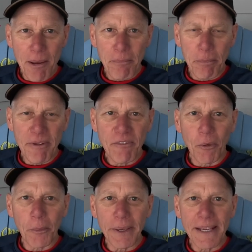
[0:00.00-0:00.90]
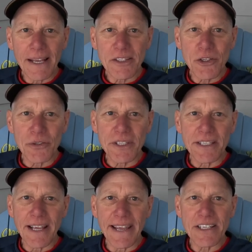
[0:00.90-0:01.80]
But before we get to
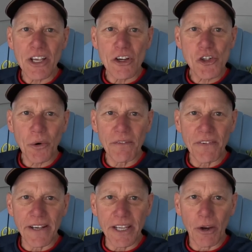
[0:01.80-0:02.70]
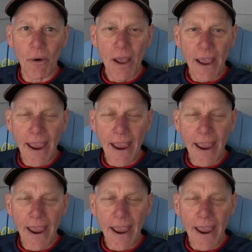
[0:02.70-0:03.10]
today's short video,